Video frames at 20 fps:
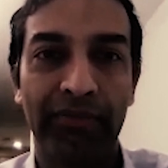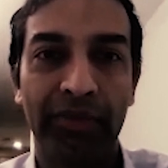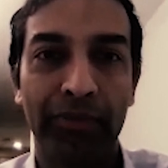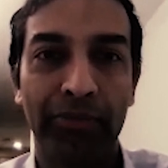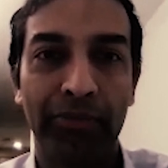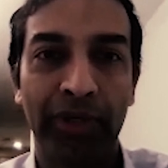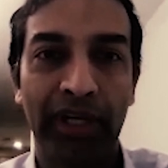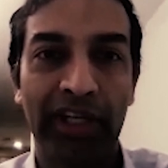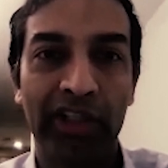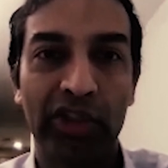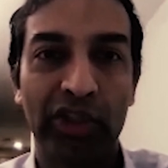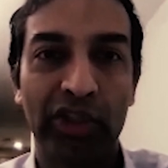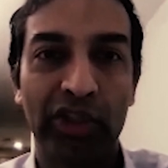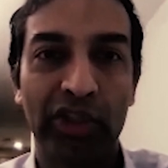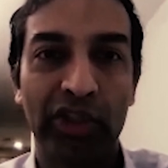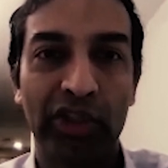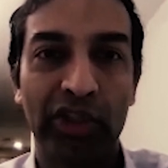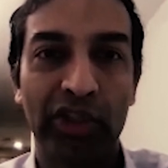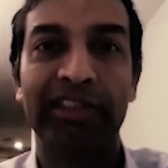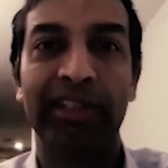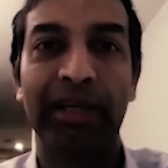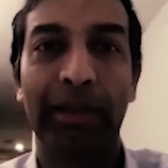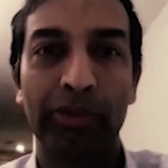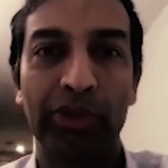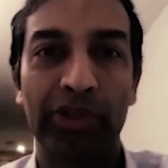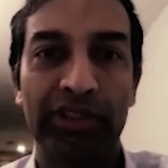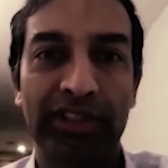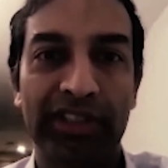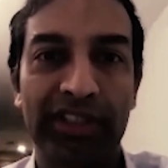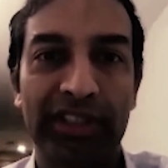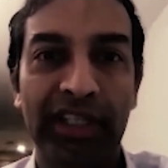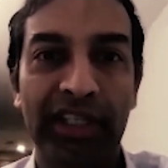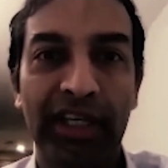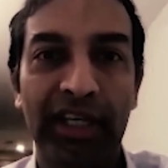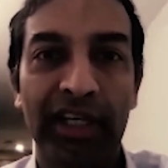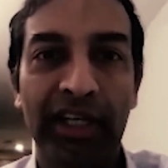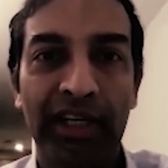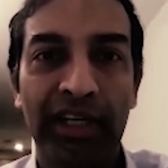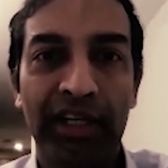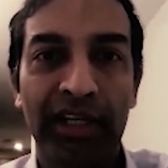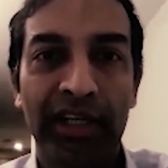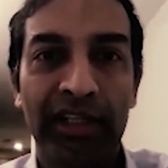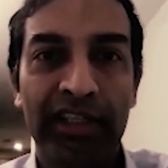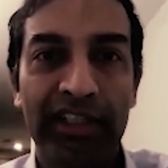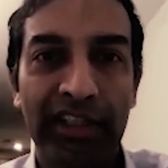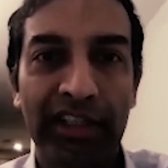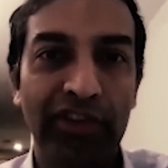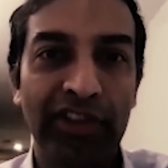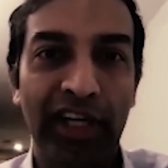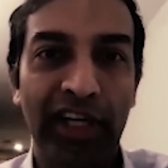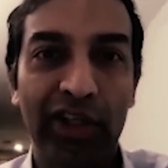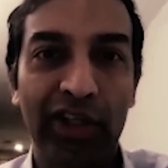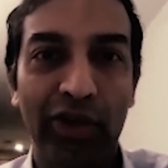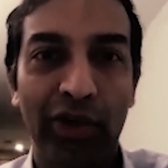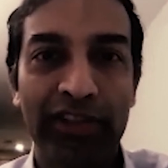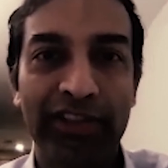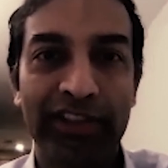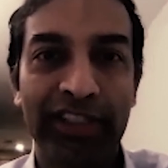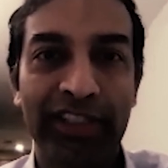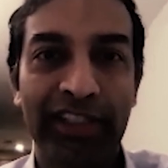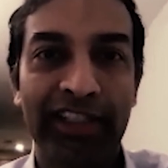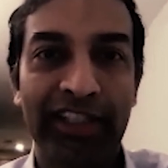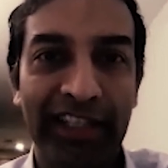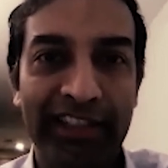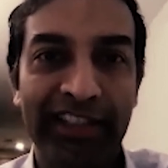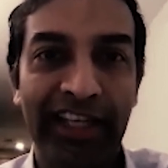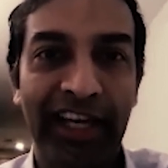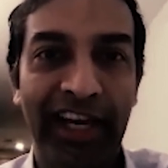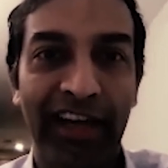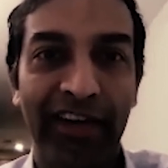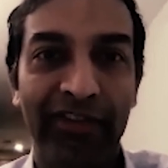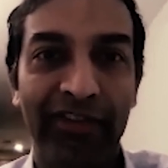potential disruptions. Given that a call center does have,